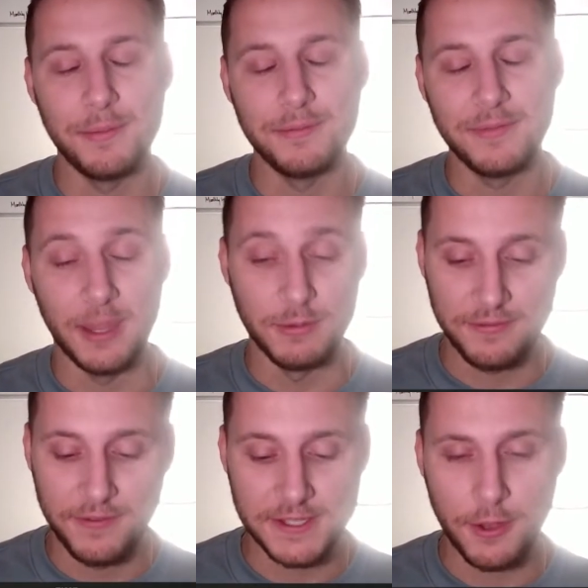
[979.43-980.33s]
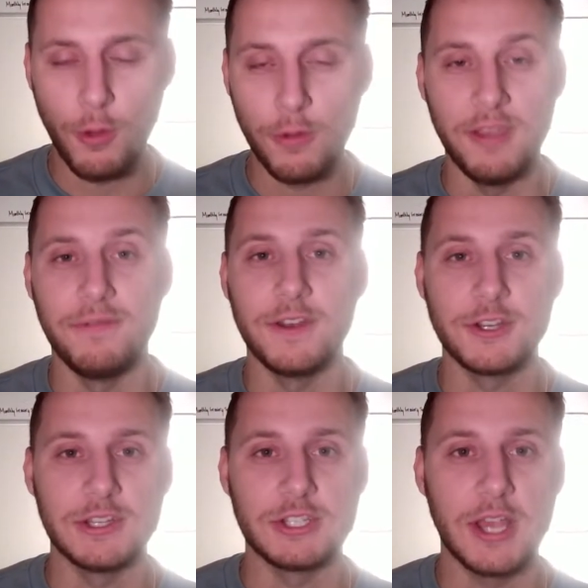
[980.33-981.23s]
He was physical. He
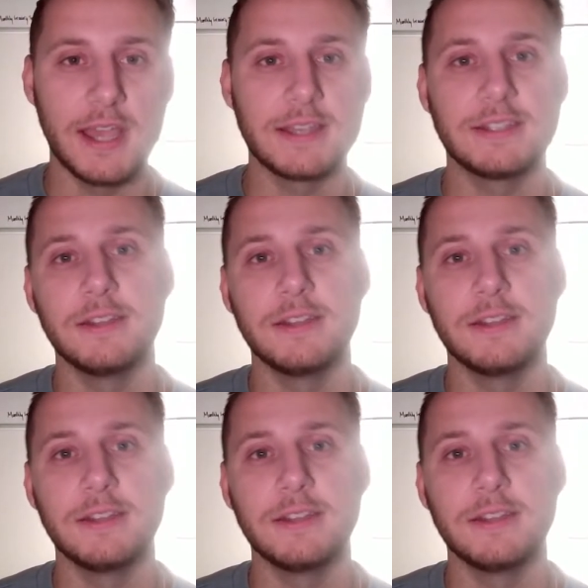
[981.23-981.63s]
finished his checks,